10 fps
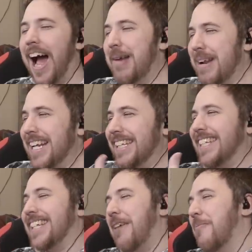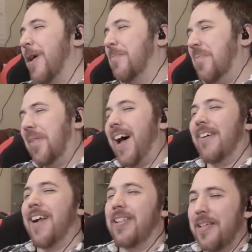I mean, he's somewhat
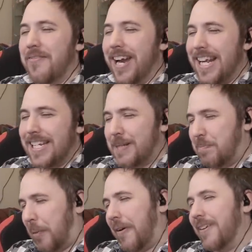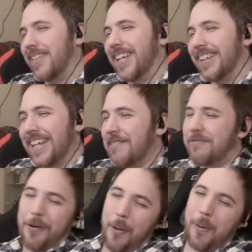plot relevant. He's part of the Elite
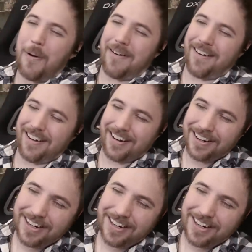Four.